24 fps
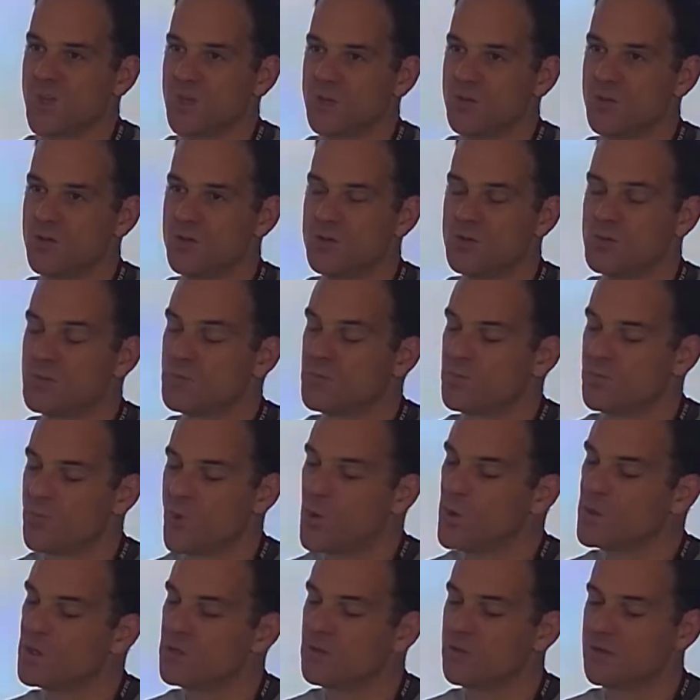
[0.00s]
use
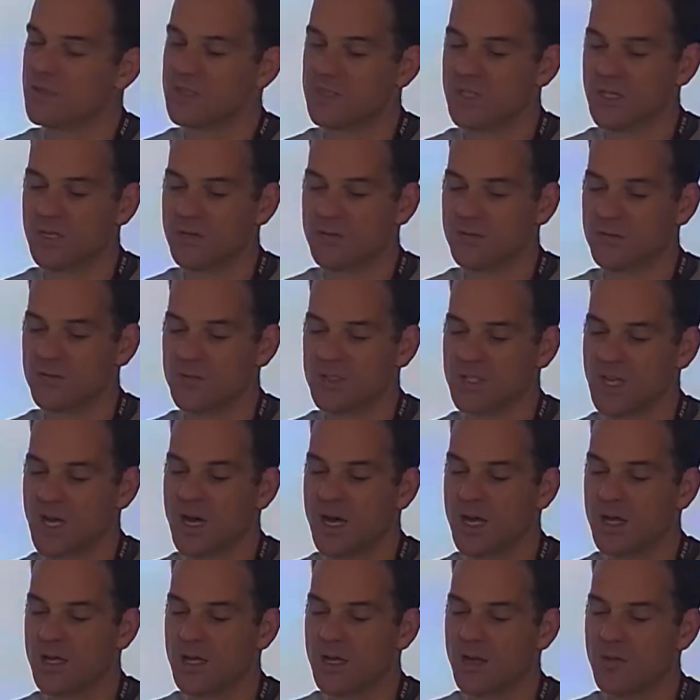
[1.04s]
pointer instead of
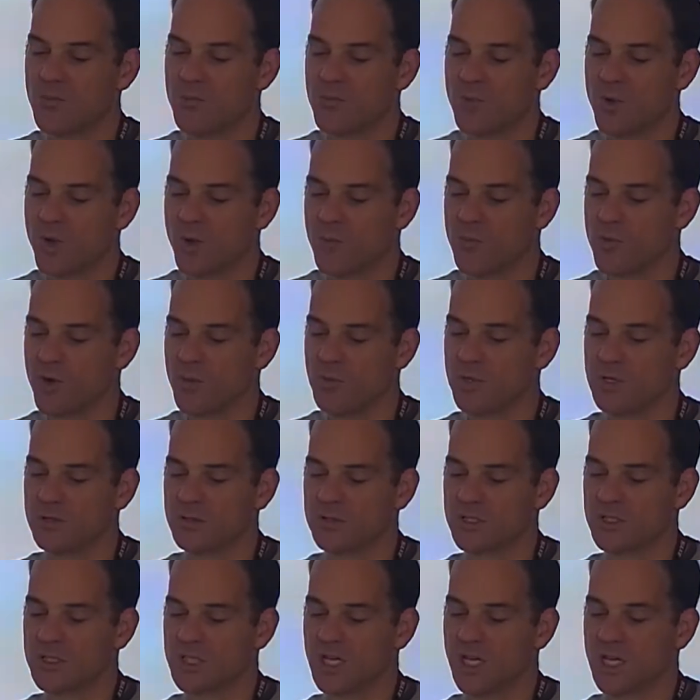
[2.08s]
star, and I'll probably
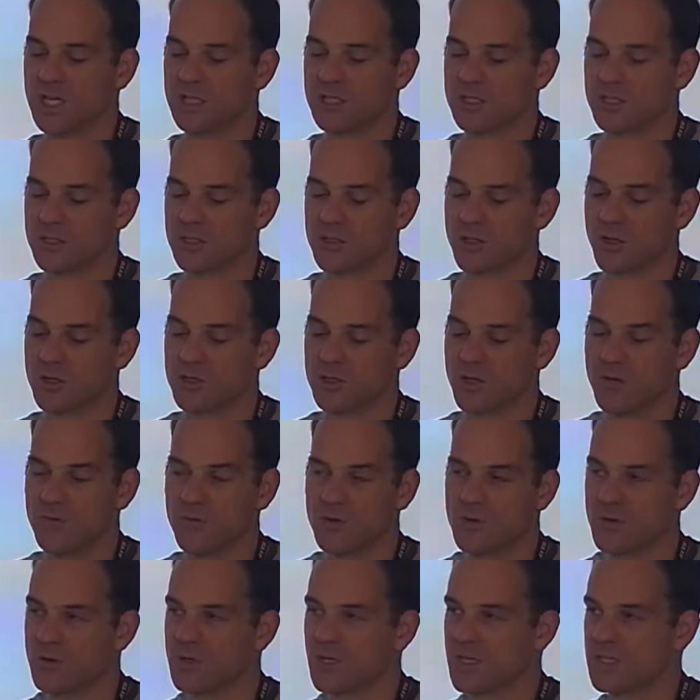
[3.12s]
look to change those over,
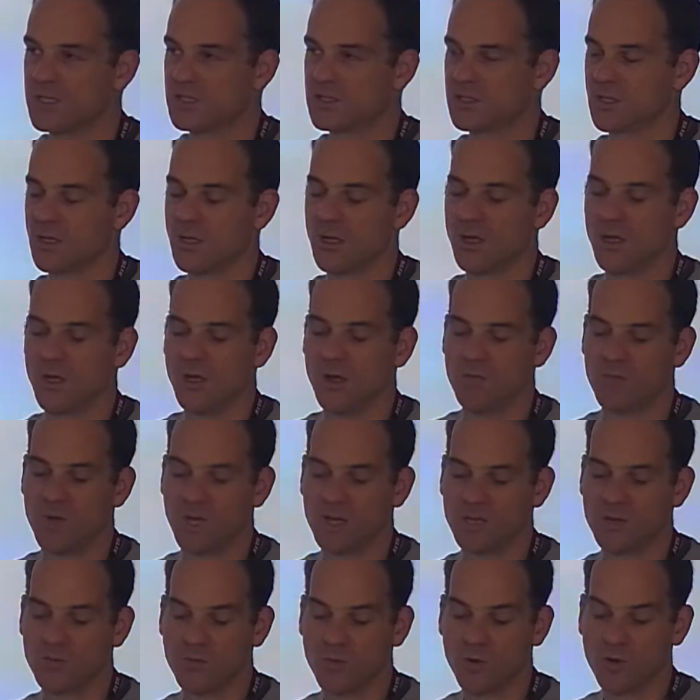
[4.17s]
or at least
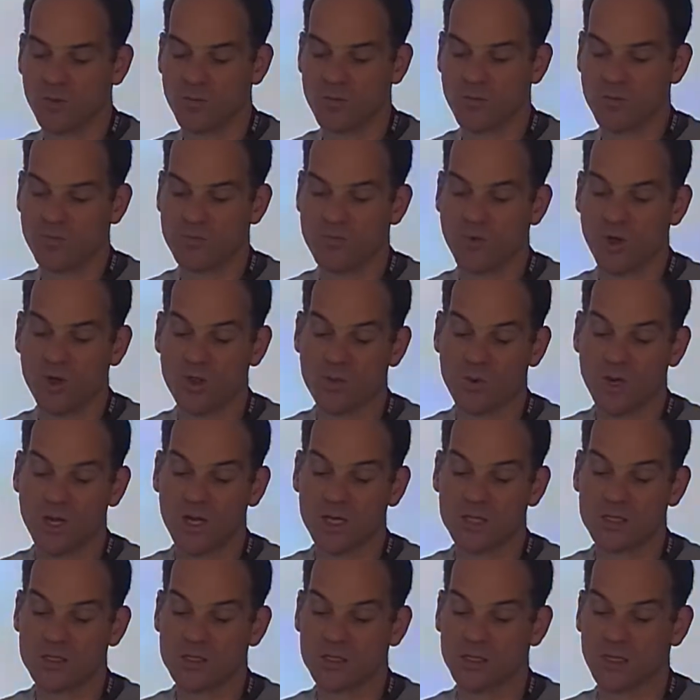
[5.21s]
make them work both
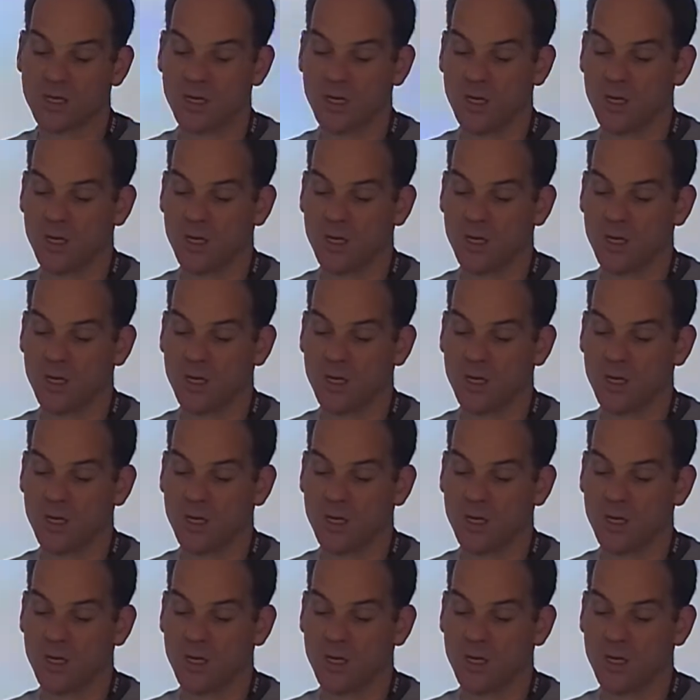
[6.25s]
ways.